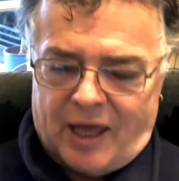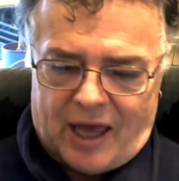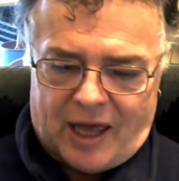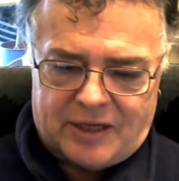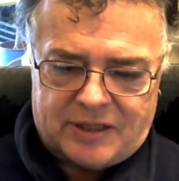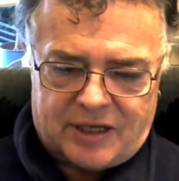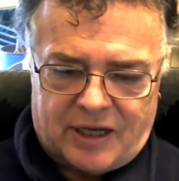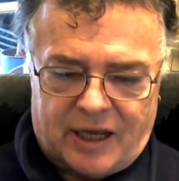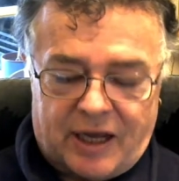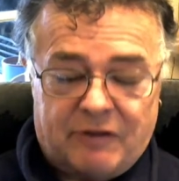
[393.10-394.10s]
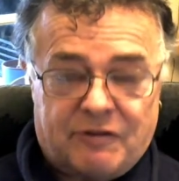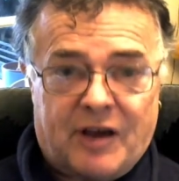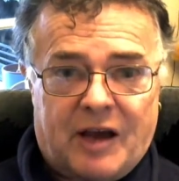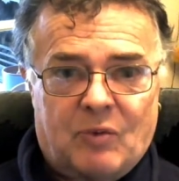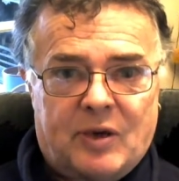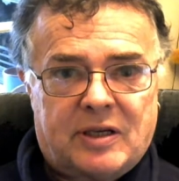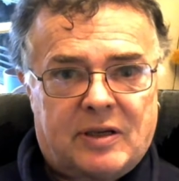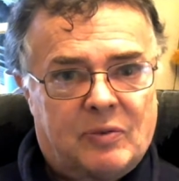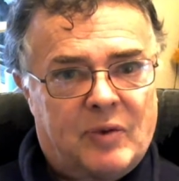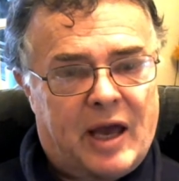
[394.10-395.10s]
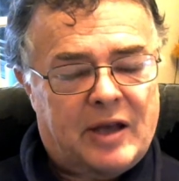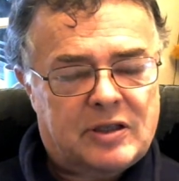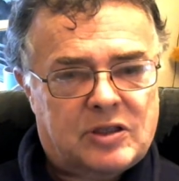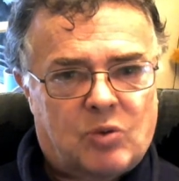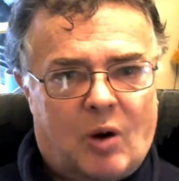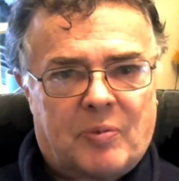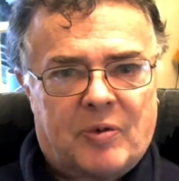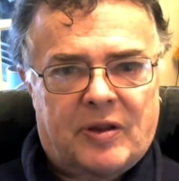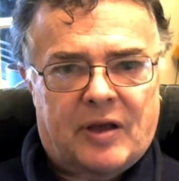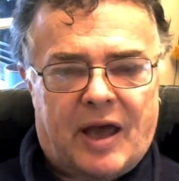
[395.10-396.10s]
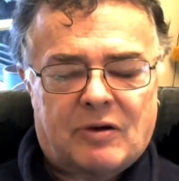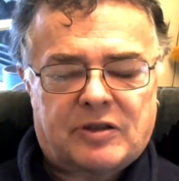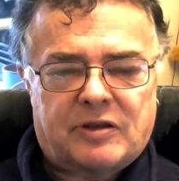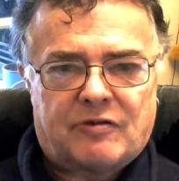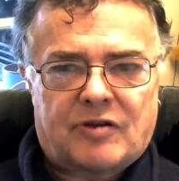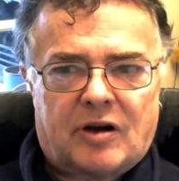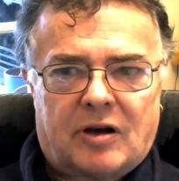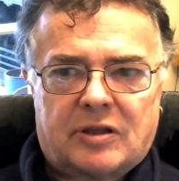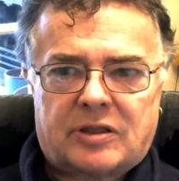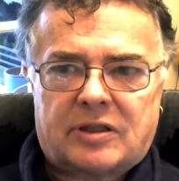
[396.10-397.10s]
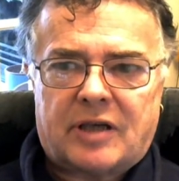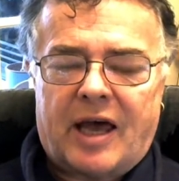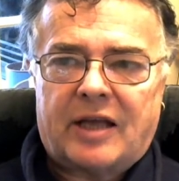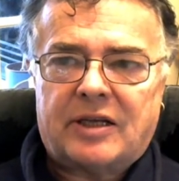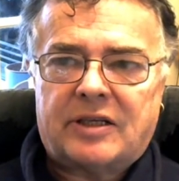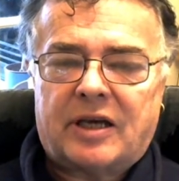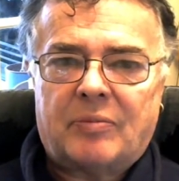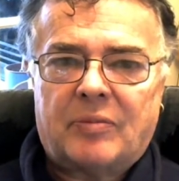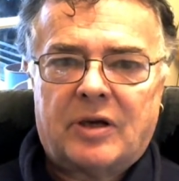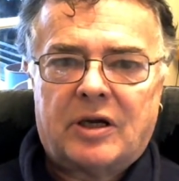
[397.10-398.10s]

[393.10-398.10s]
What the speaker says: And in fact, we had a swap with a house in France, and